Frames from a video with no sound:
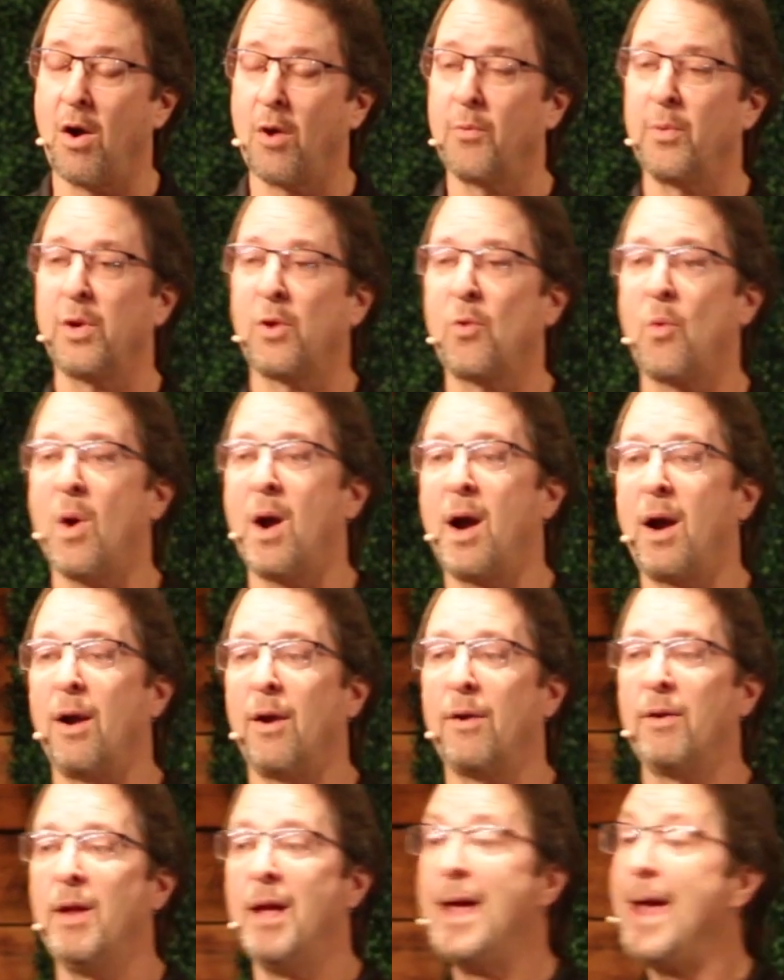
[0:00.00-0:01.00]

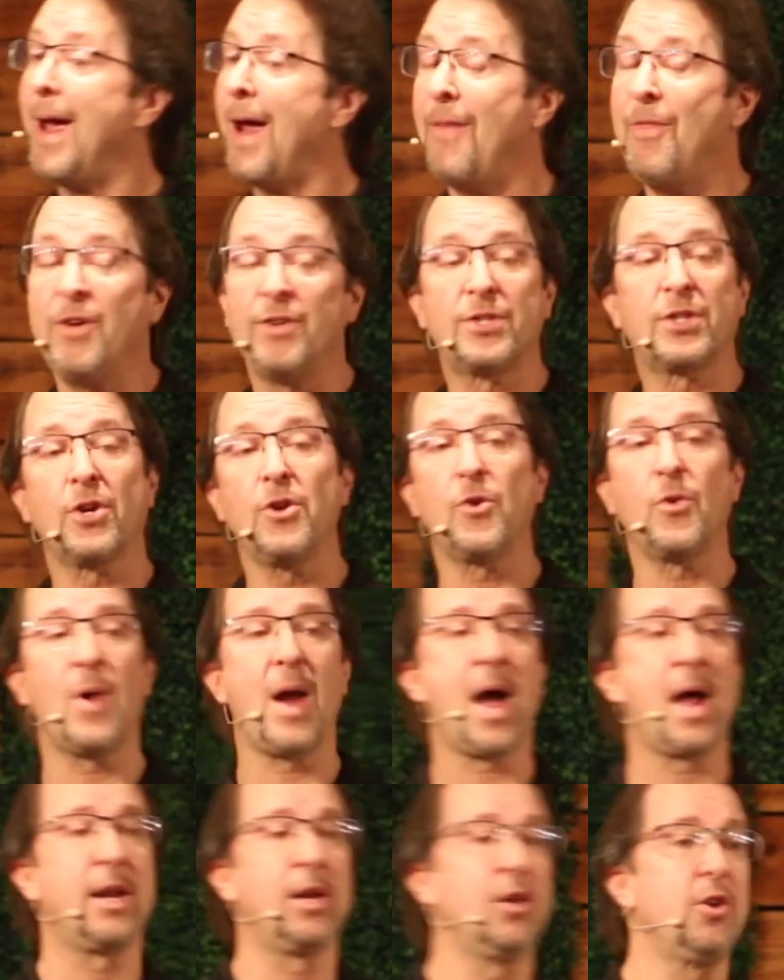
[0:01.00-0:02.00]
required, and then turn
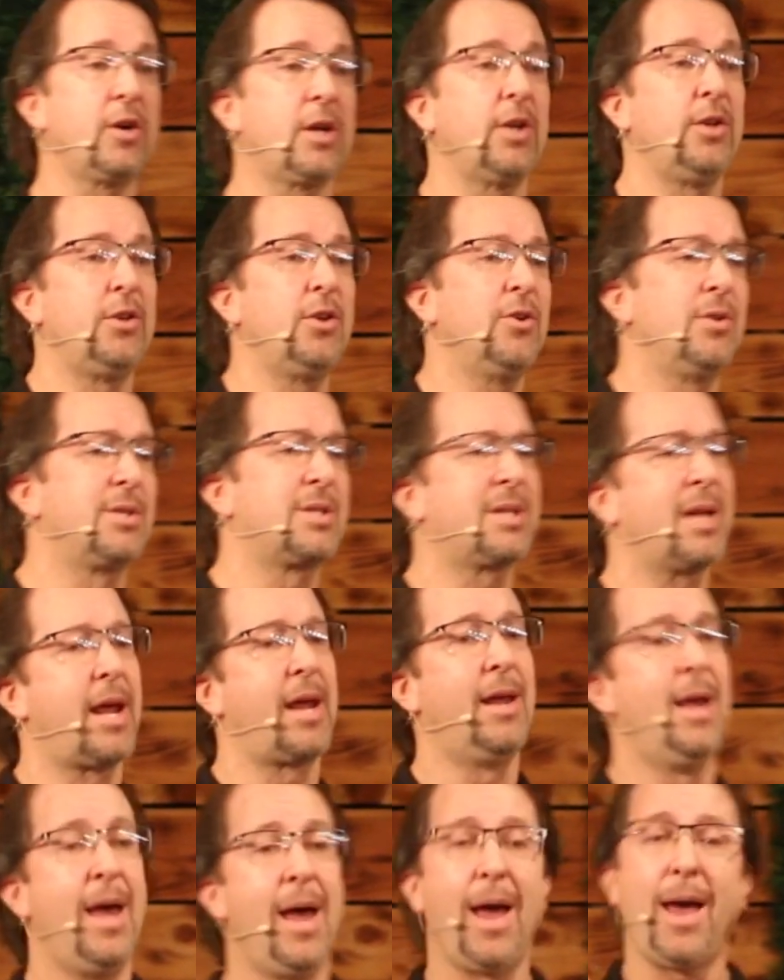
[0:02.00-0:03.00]
around and look at you and
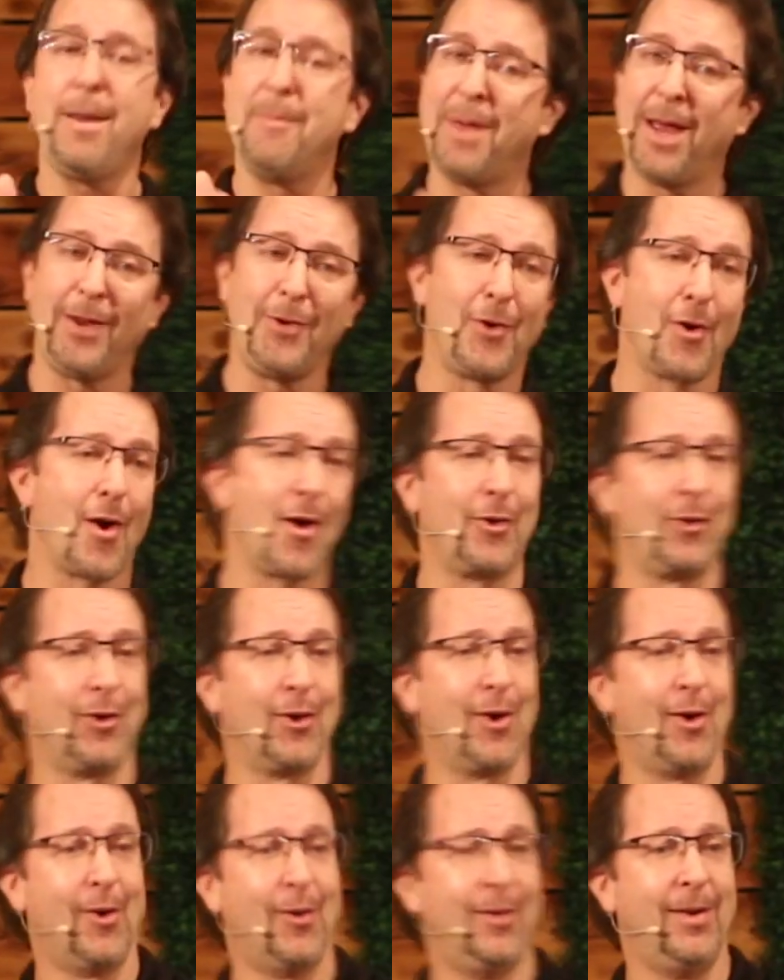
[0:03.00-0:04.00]
say, hey, man, you're on your
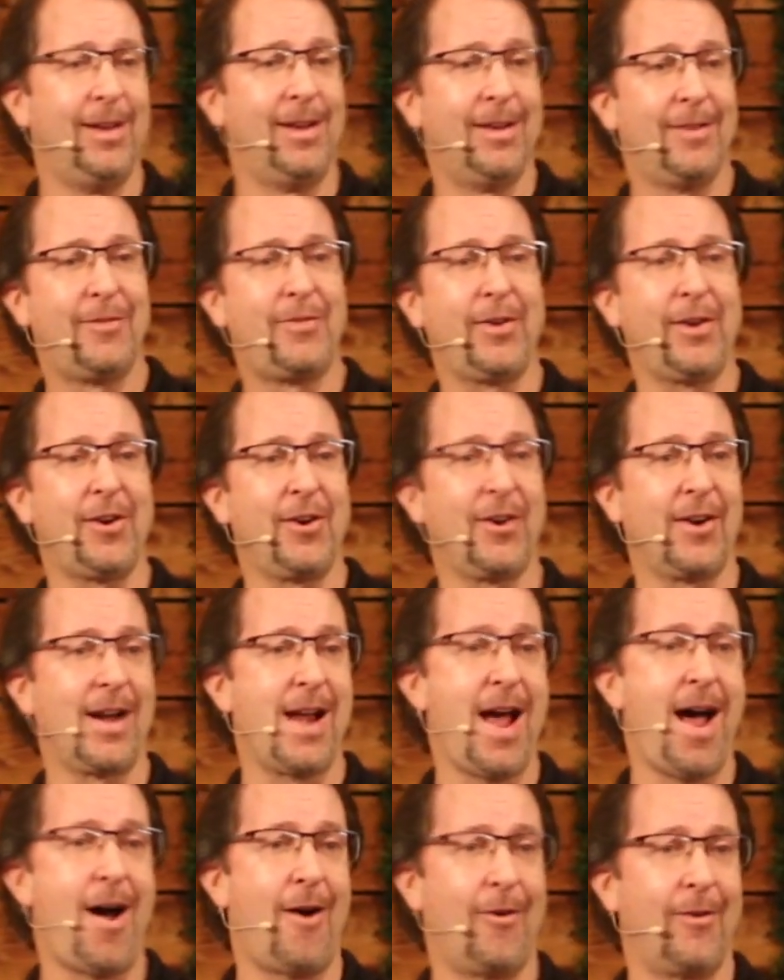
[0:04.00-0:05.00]
own. Figure it
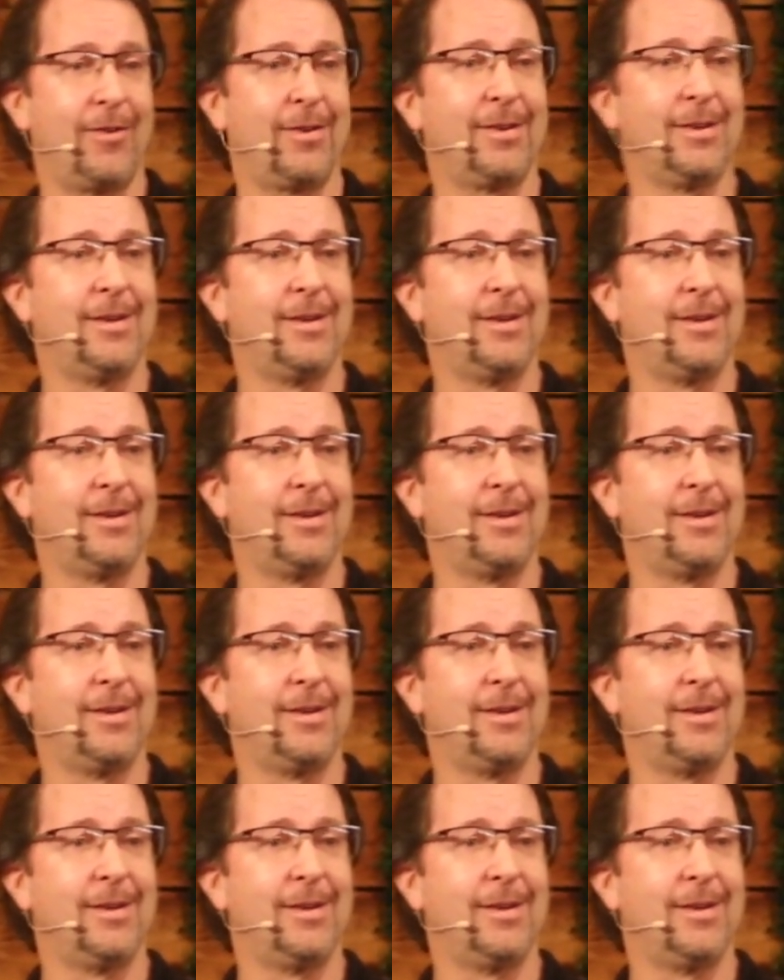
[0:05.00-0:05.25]
out.